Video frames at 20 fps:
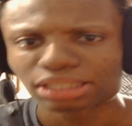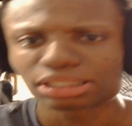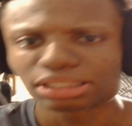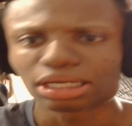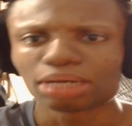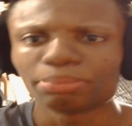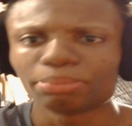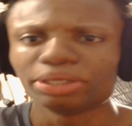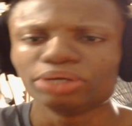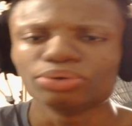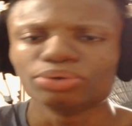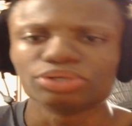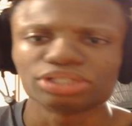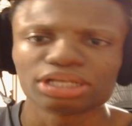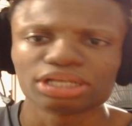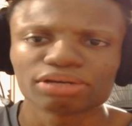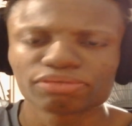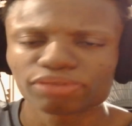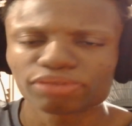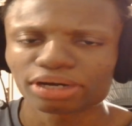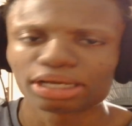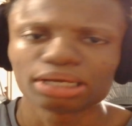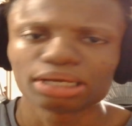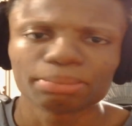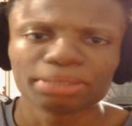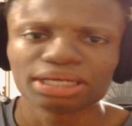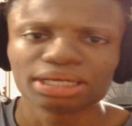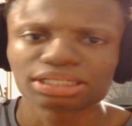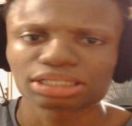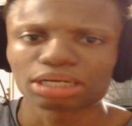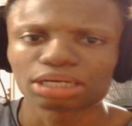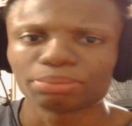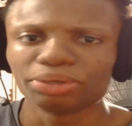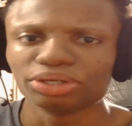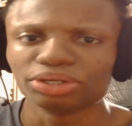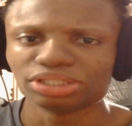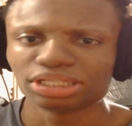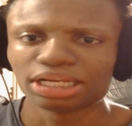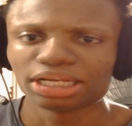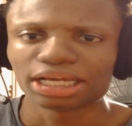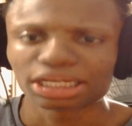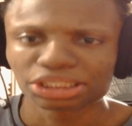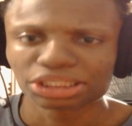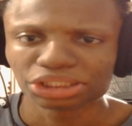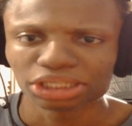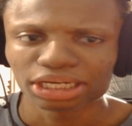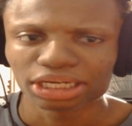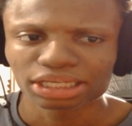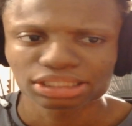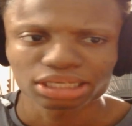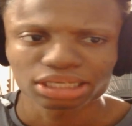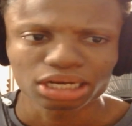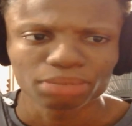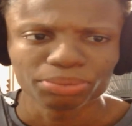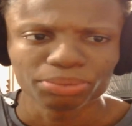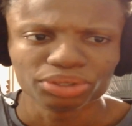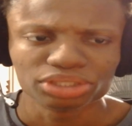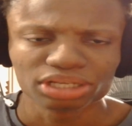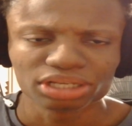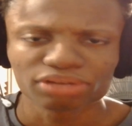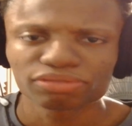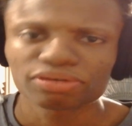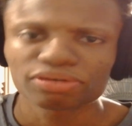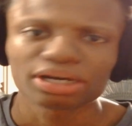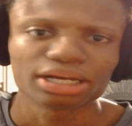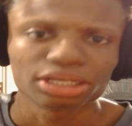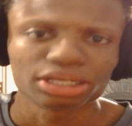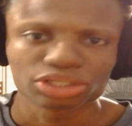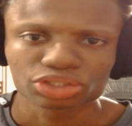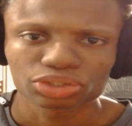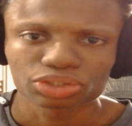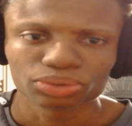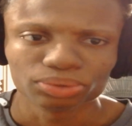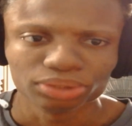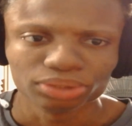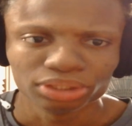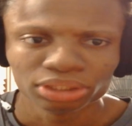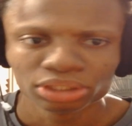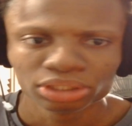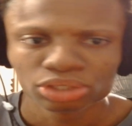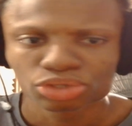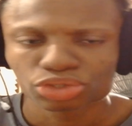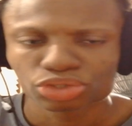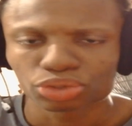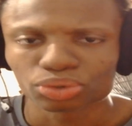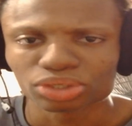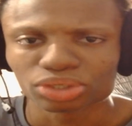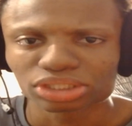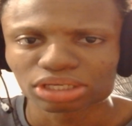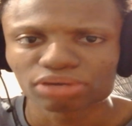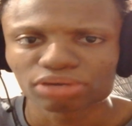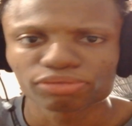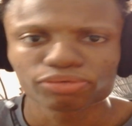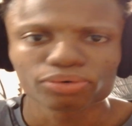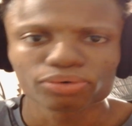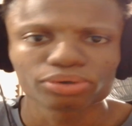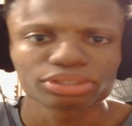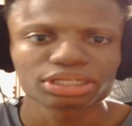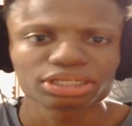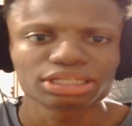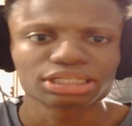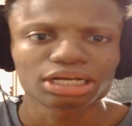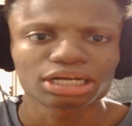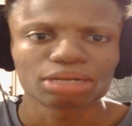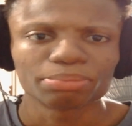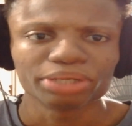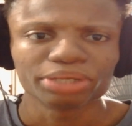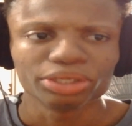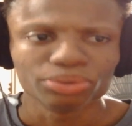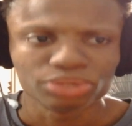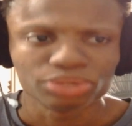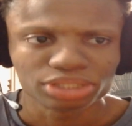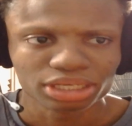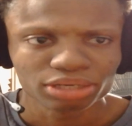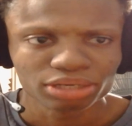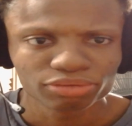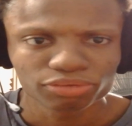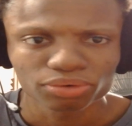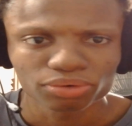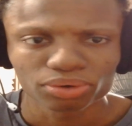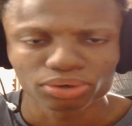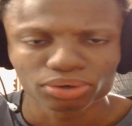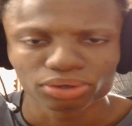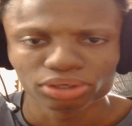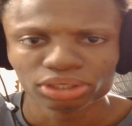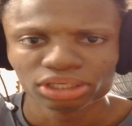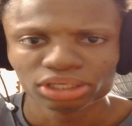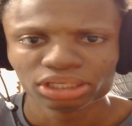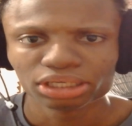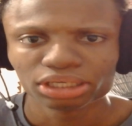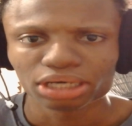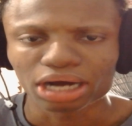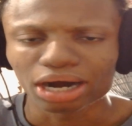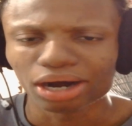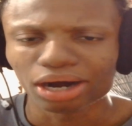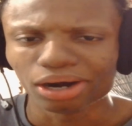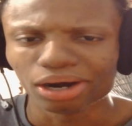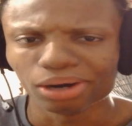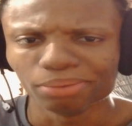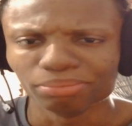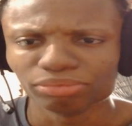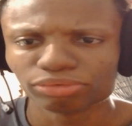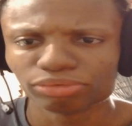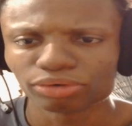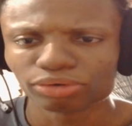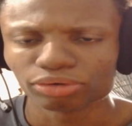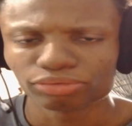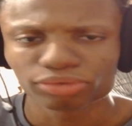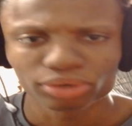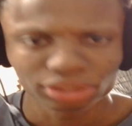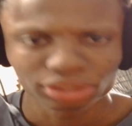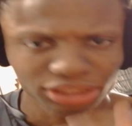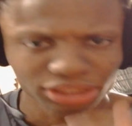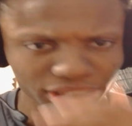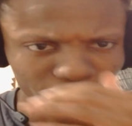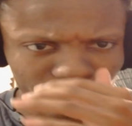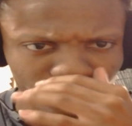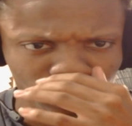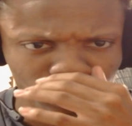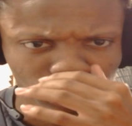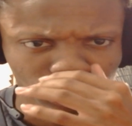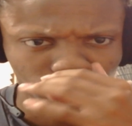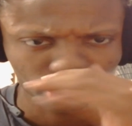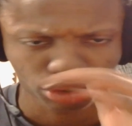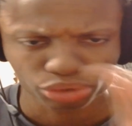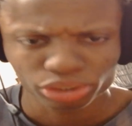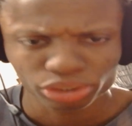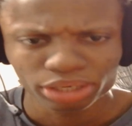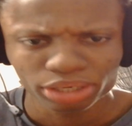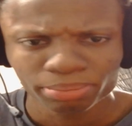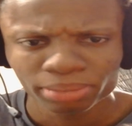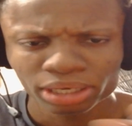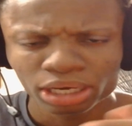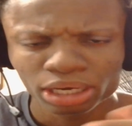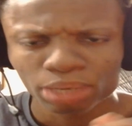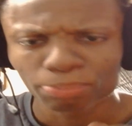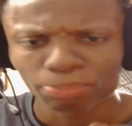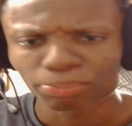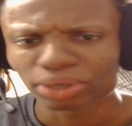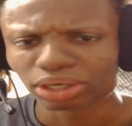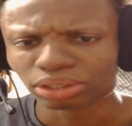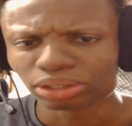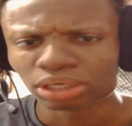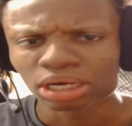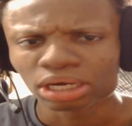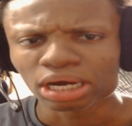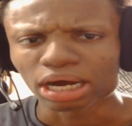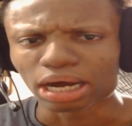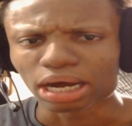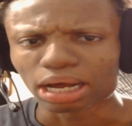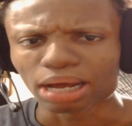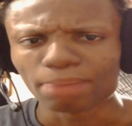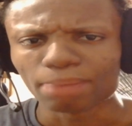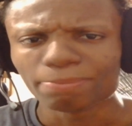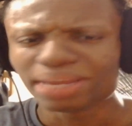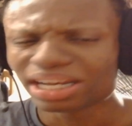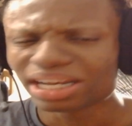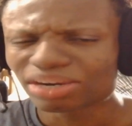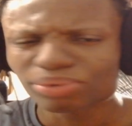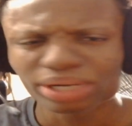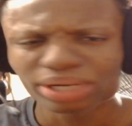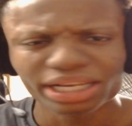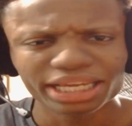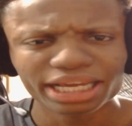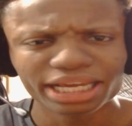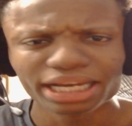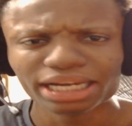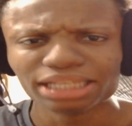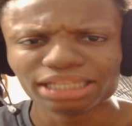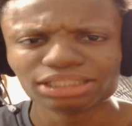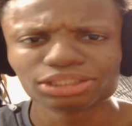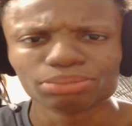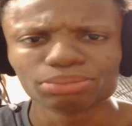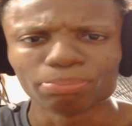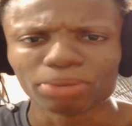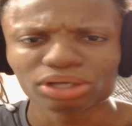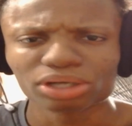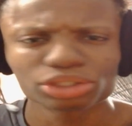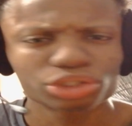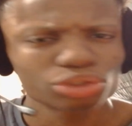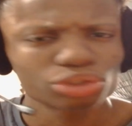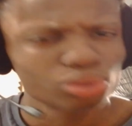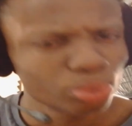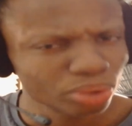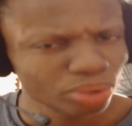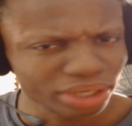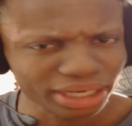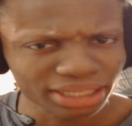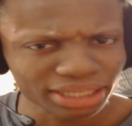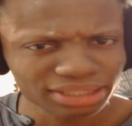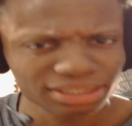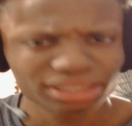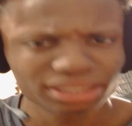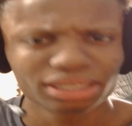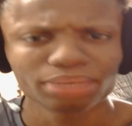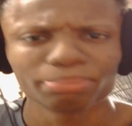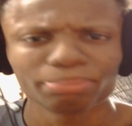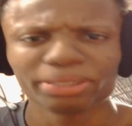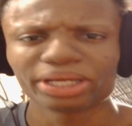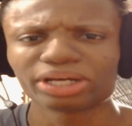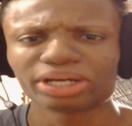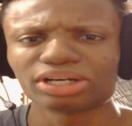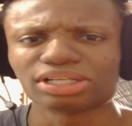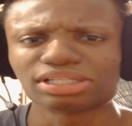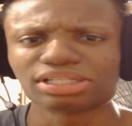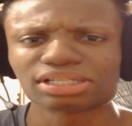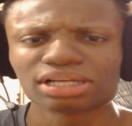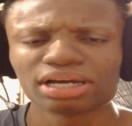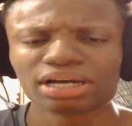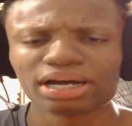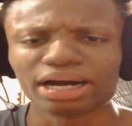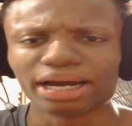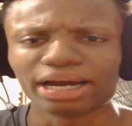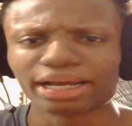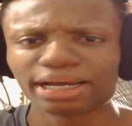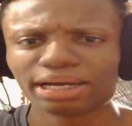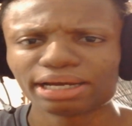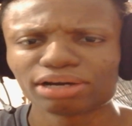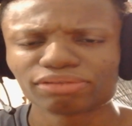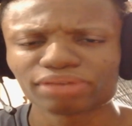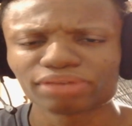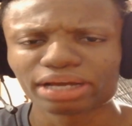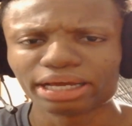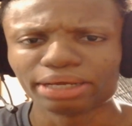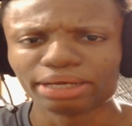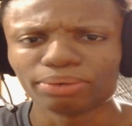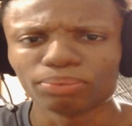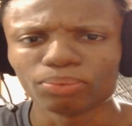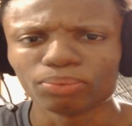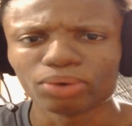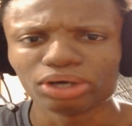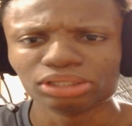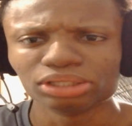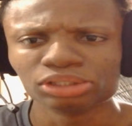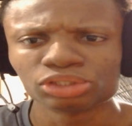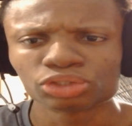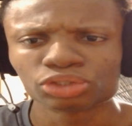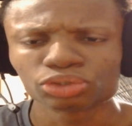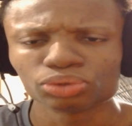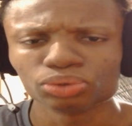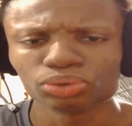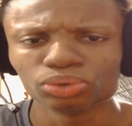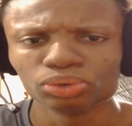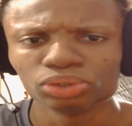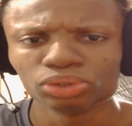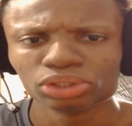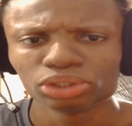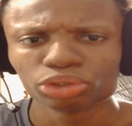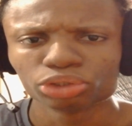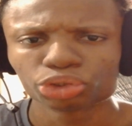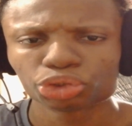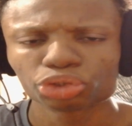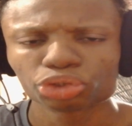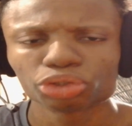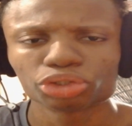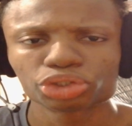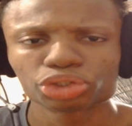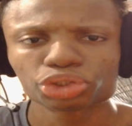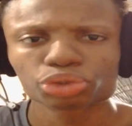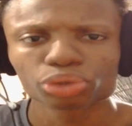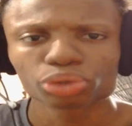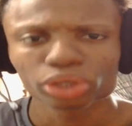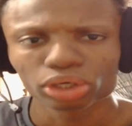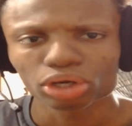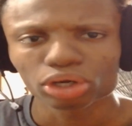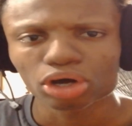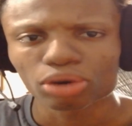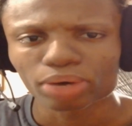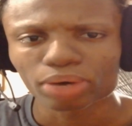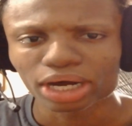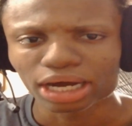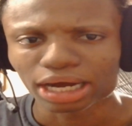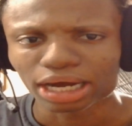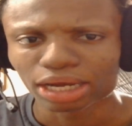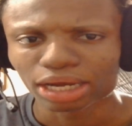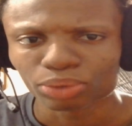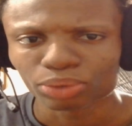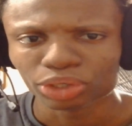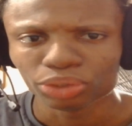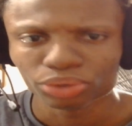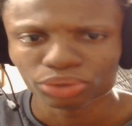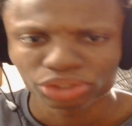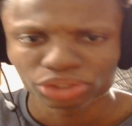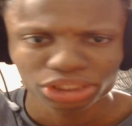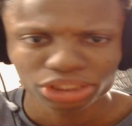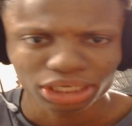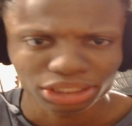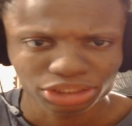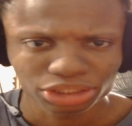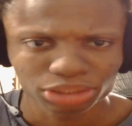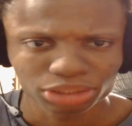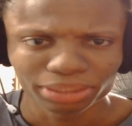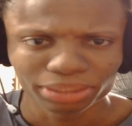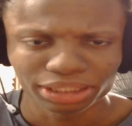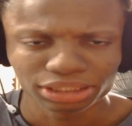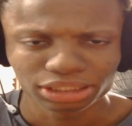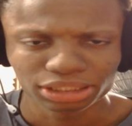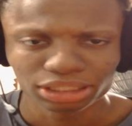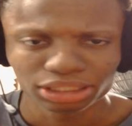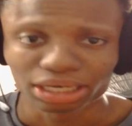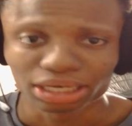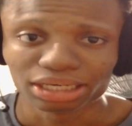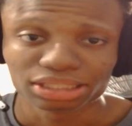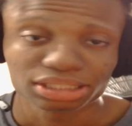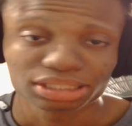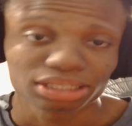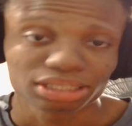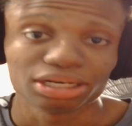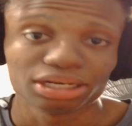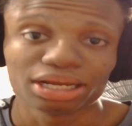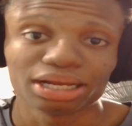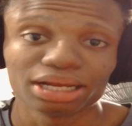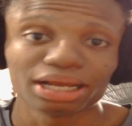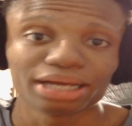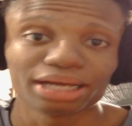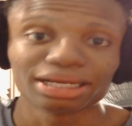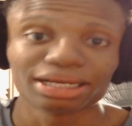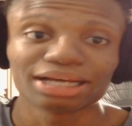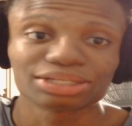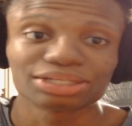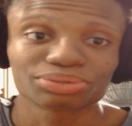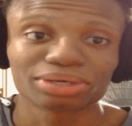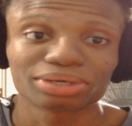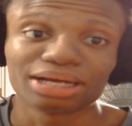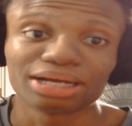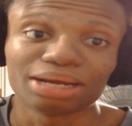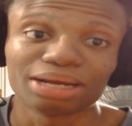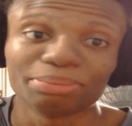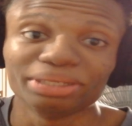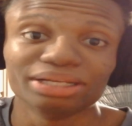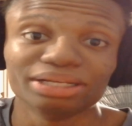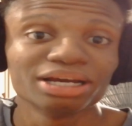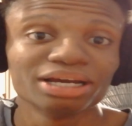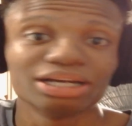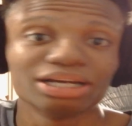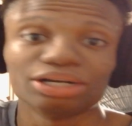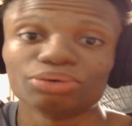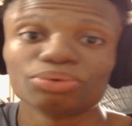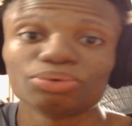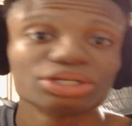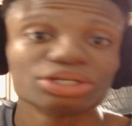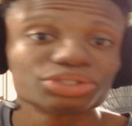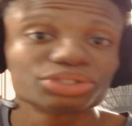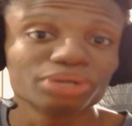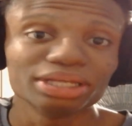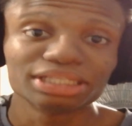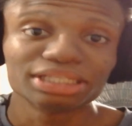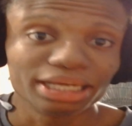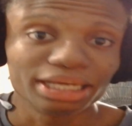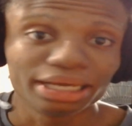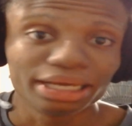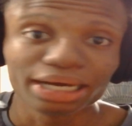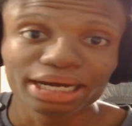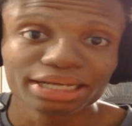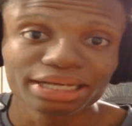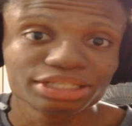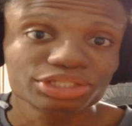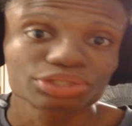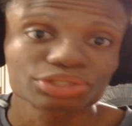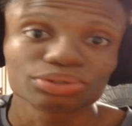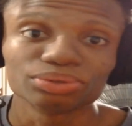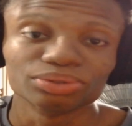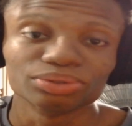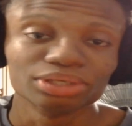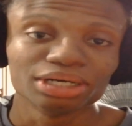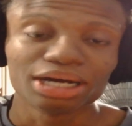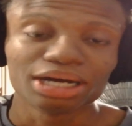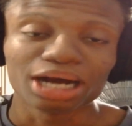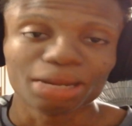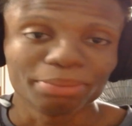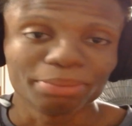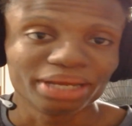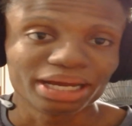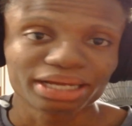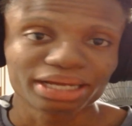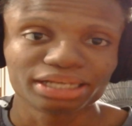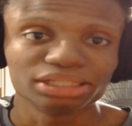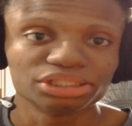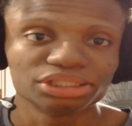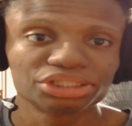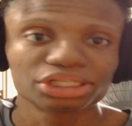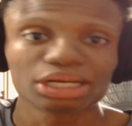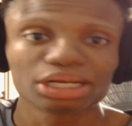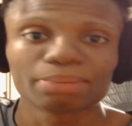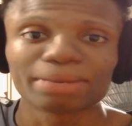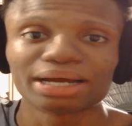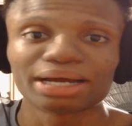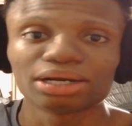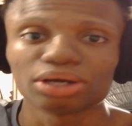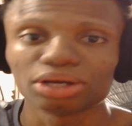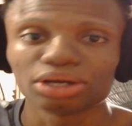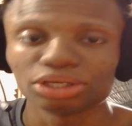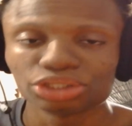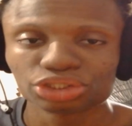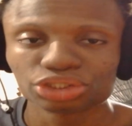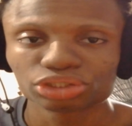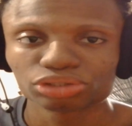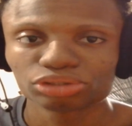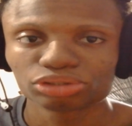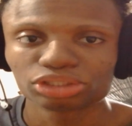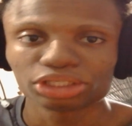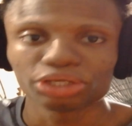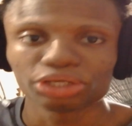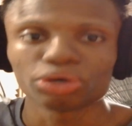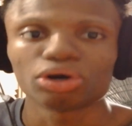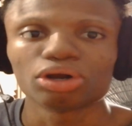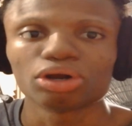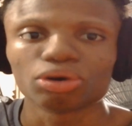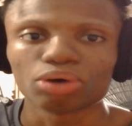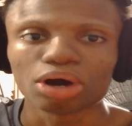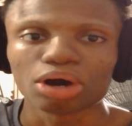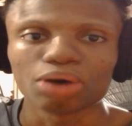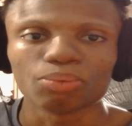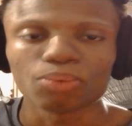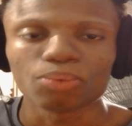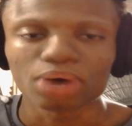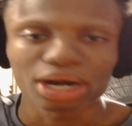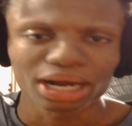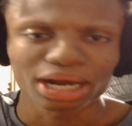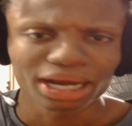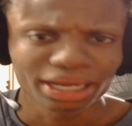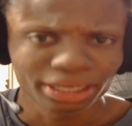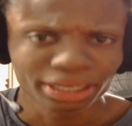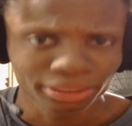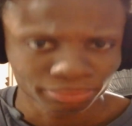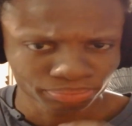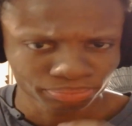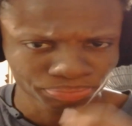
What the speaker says: I'll be using Firebase, I'll be using Next.js, and I'm using Firestone. So those are the four things I'll be using for today's stream. But I may not really get into much coding today because I kind of like want to show you all how I would use ChatGPT. And I said like that's why I mean the world is going to AI, so I mean I can share my knowledge to you all on what I